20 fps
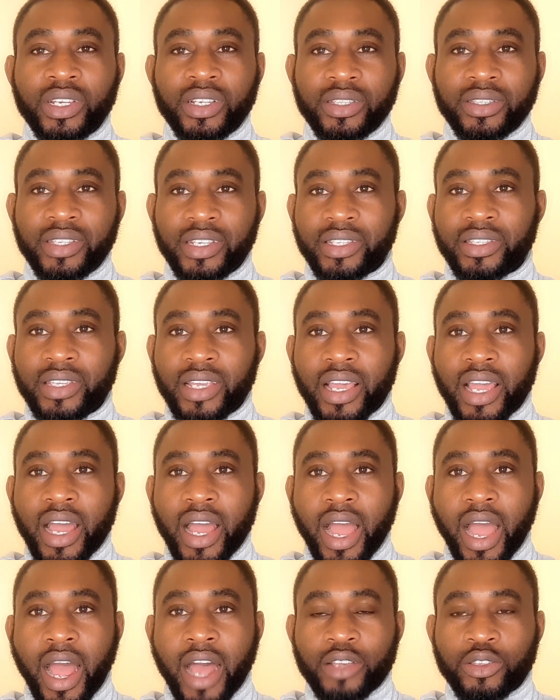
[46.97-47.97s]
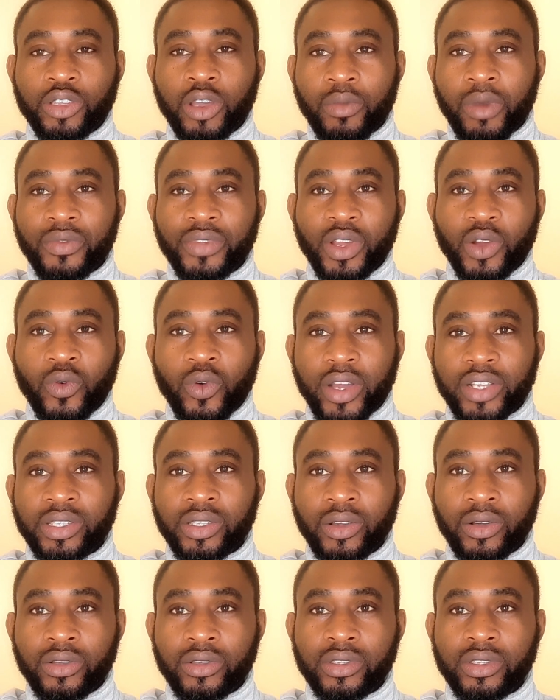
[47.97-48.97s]
These are some of the
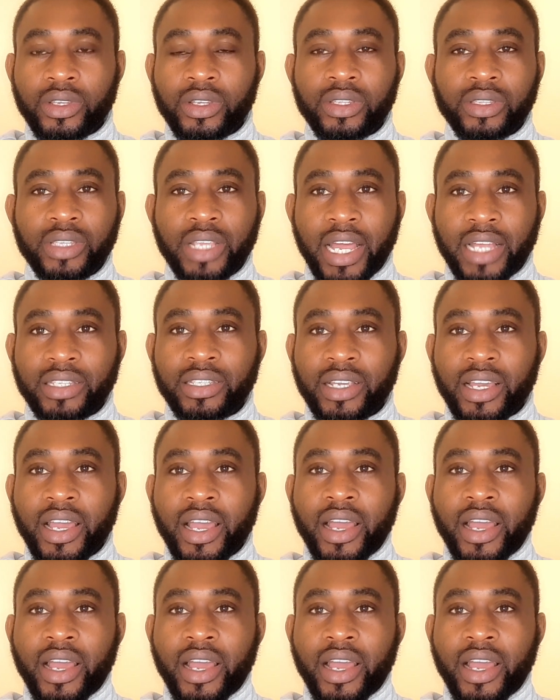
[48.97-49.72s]
questions that